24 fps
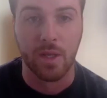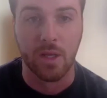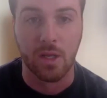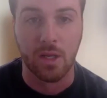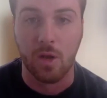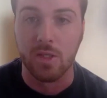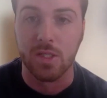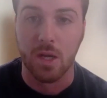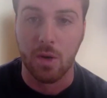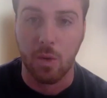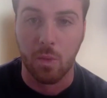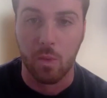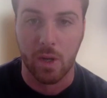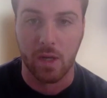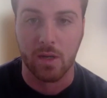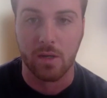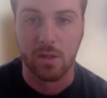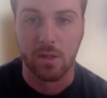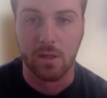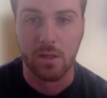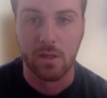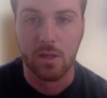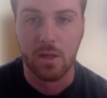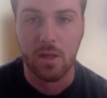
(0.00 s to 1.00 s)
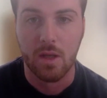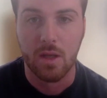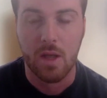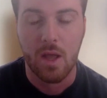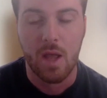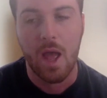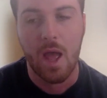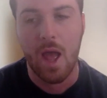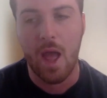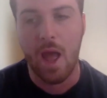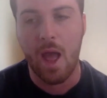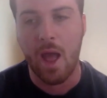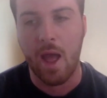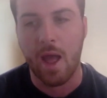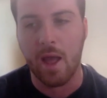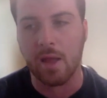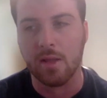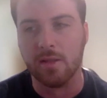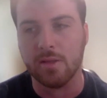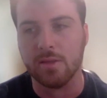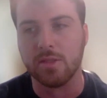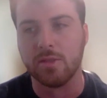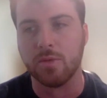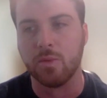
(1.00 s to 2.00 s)
He knows how to win.
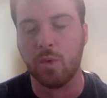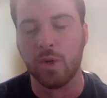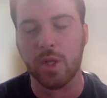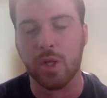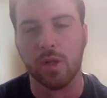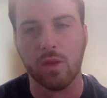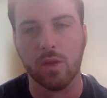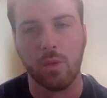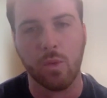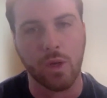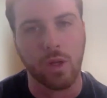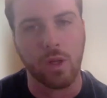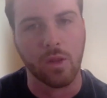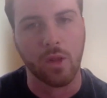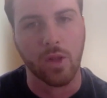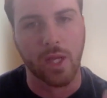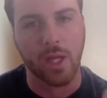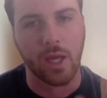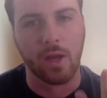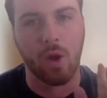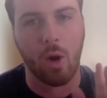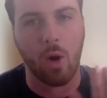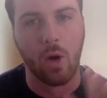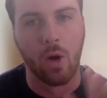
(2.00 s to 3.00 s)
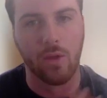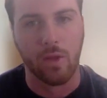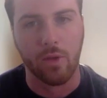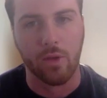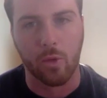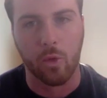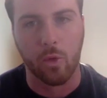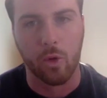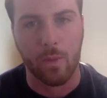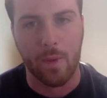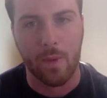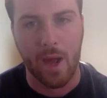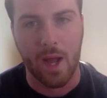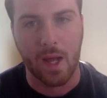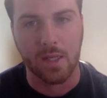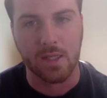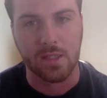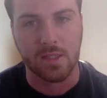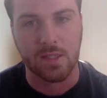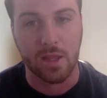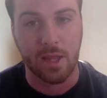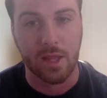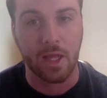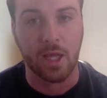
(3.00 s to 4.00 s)
And when you look at all the other
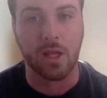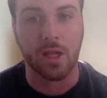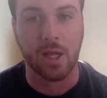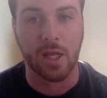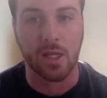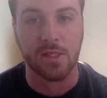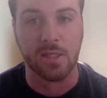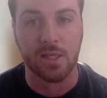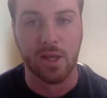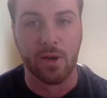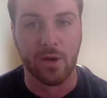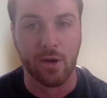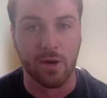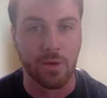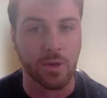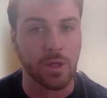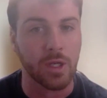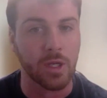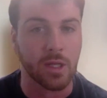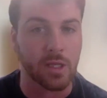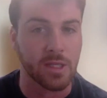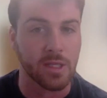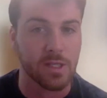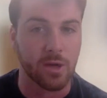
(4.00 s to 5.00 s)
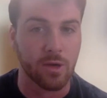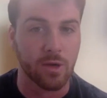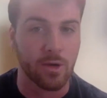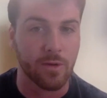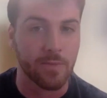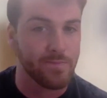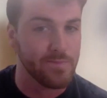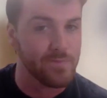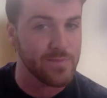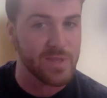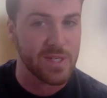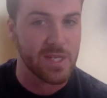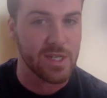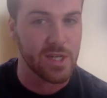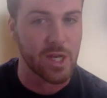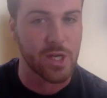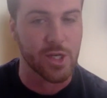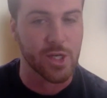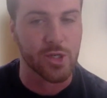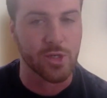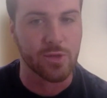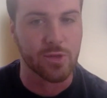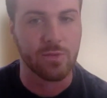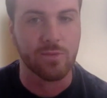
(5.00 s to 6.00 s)
quarterbacks that they could consider, you consider
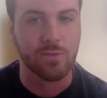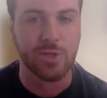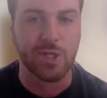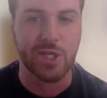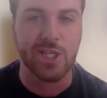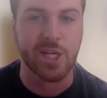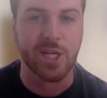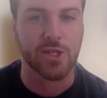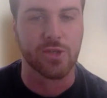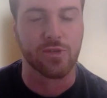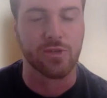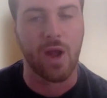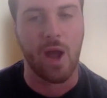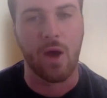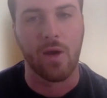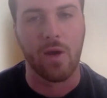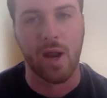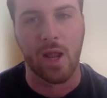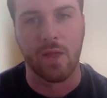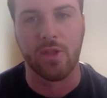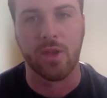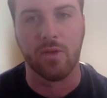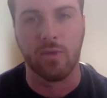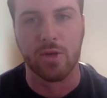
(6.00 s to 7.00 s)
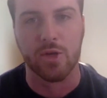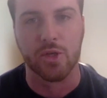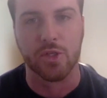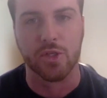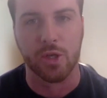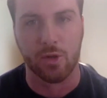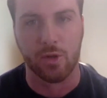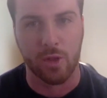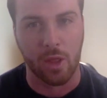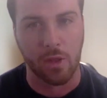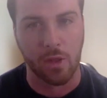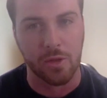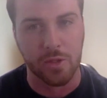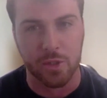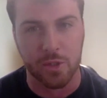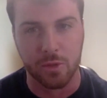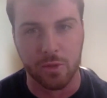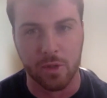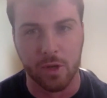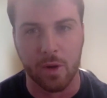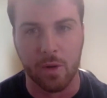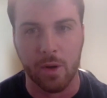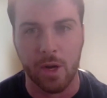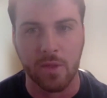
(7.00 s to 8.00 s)
CJ Stroud, Anthony Richardson are the other two
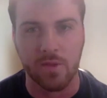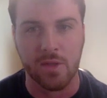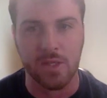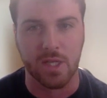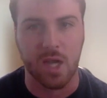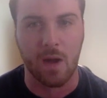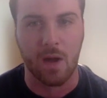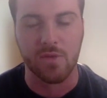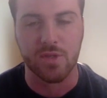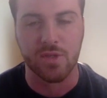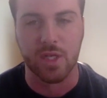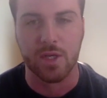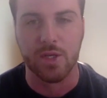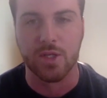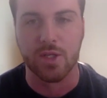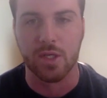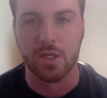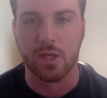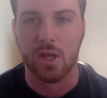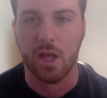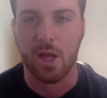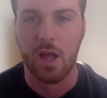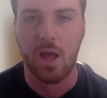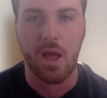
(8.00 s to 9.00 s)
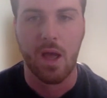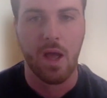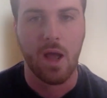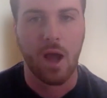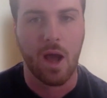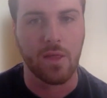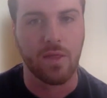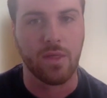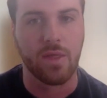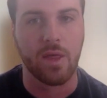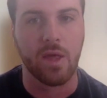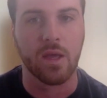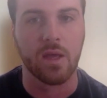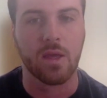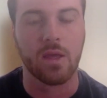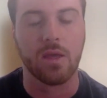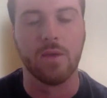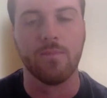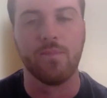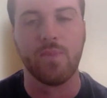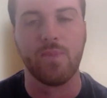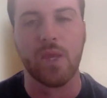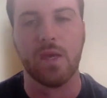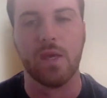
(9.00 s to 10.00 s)
that are in this conversation. I think
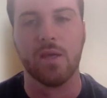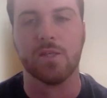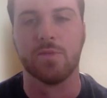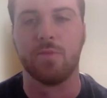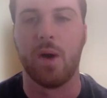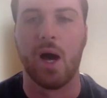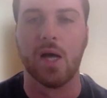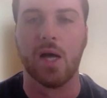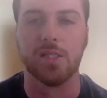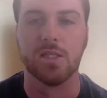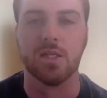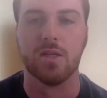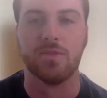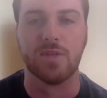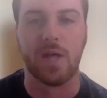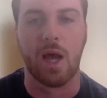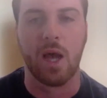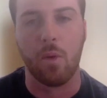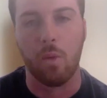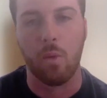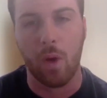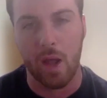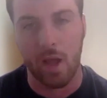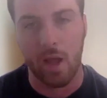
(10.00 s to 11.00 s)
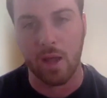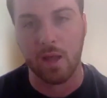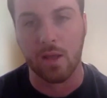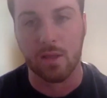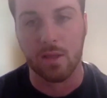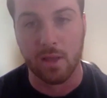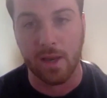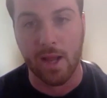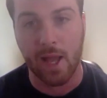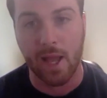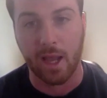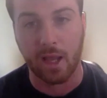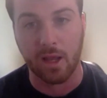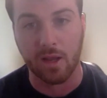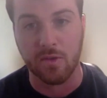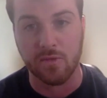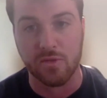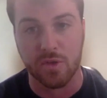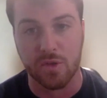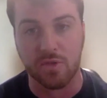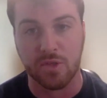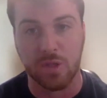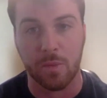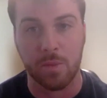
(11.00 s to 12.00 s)
his positives outweigh the
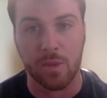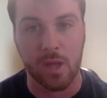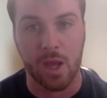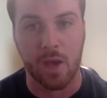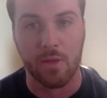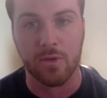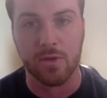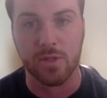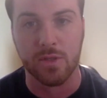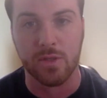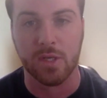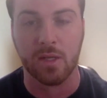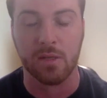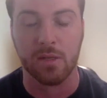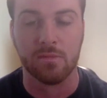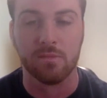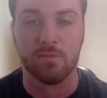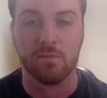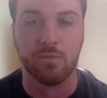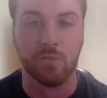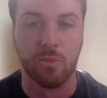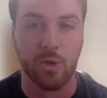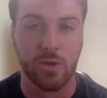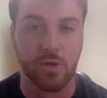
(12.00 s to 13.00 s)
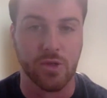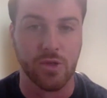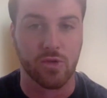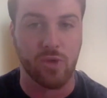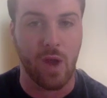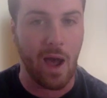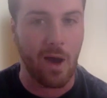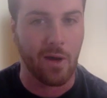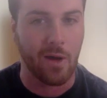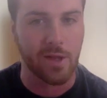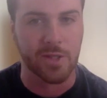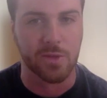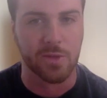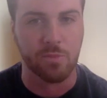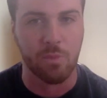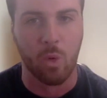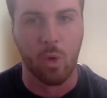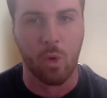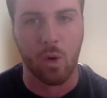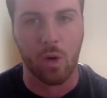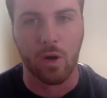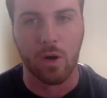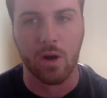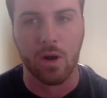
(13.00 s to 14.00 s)
negatives of some of the others. And with Stroud, it's
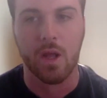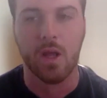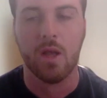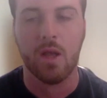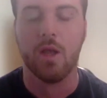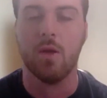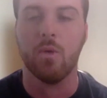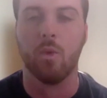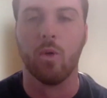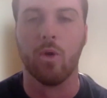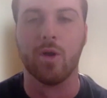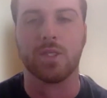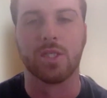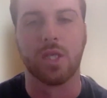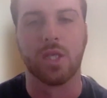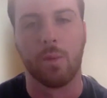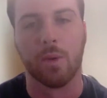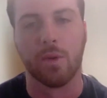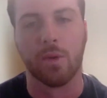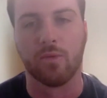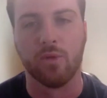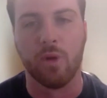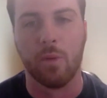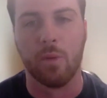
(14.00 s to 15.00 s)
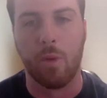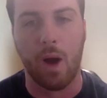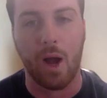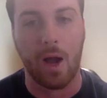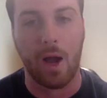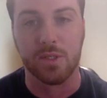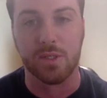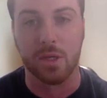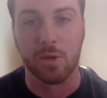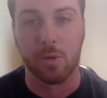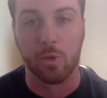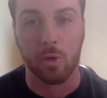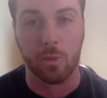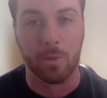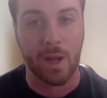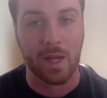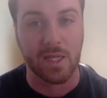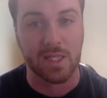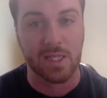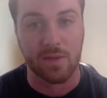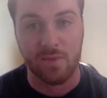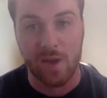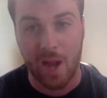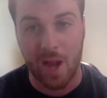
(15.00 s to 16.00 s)
more where he's coming from. Ohio State
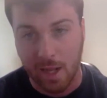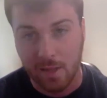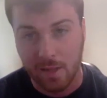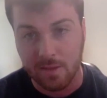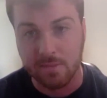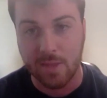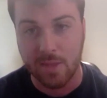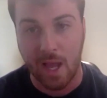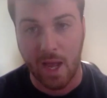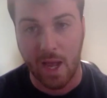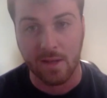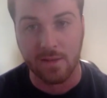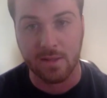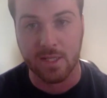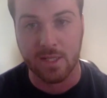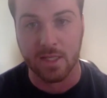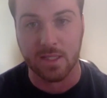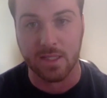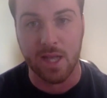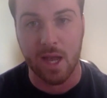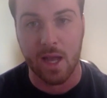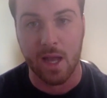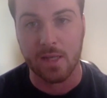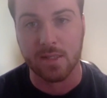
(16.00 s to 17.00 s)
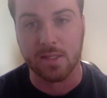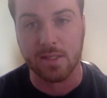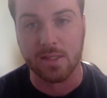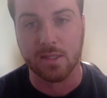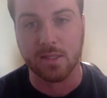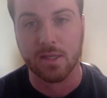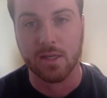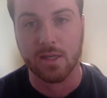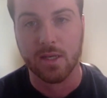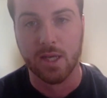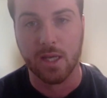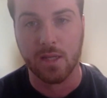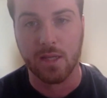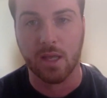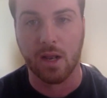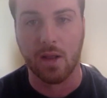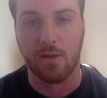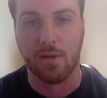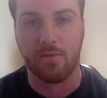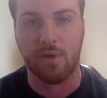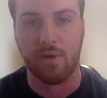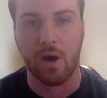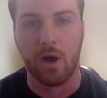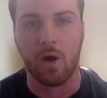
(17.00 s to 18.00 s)
quarterbacks have not had success in the
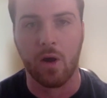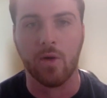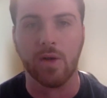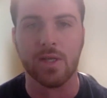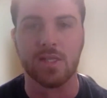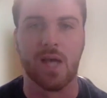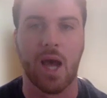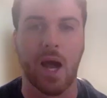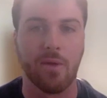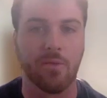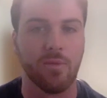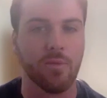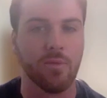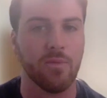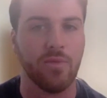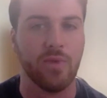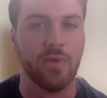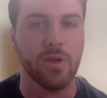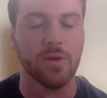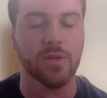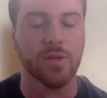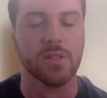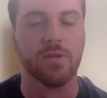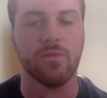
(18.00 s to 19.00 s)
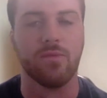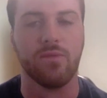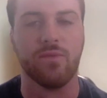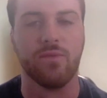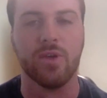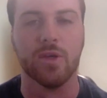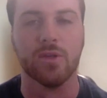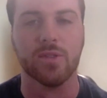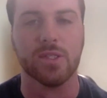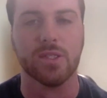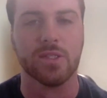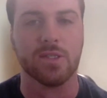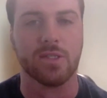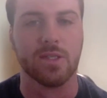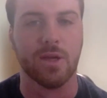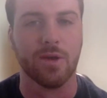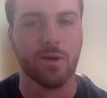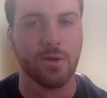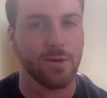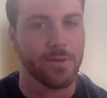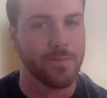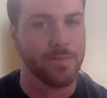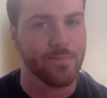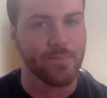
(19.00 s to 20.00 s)
NFL, aside from Fields, and Fields is
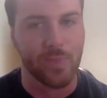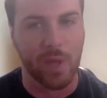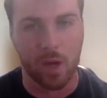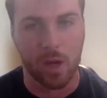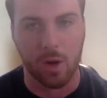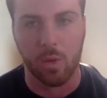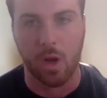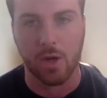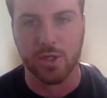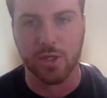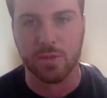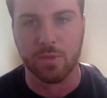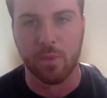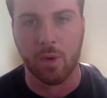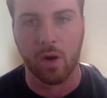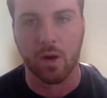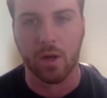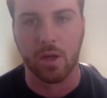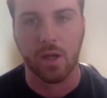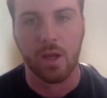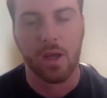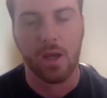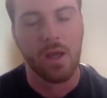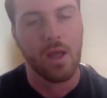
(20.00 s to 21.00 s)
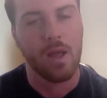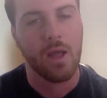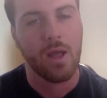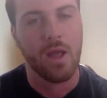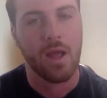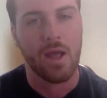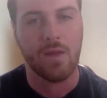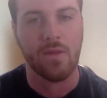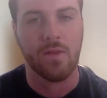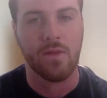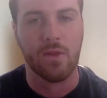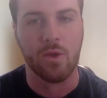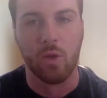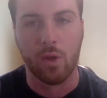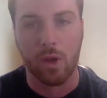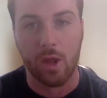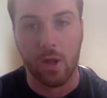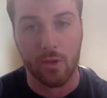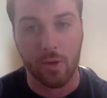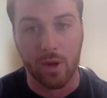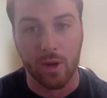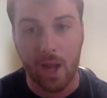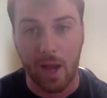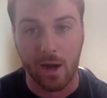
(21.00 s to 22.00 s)
still a question mark. And then the only
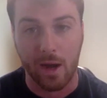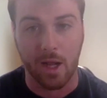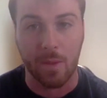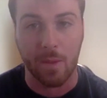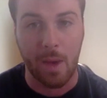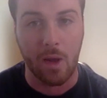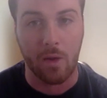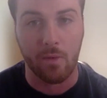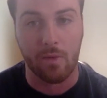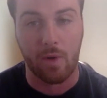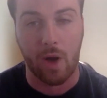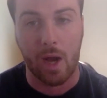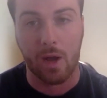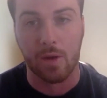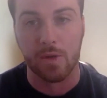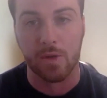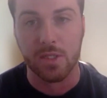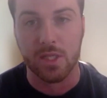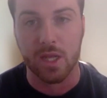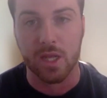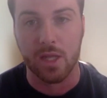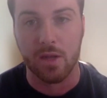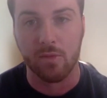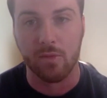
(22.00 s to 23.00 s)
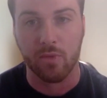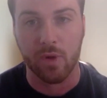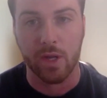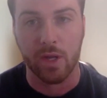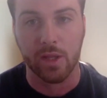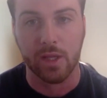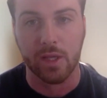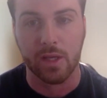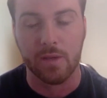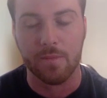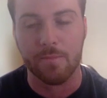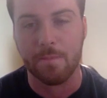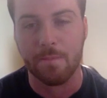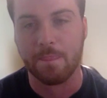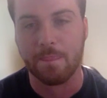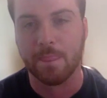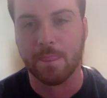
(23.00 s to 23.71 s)
other guy to come out of Ohio State, really,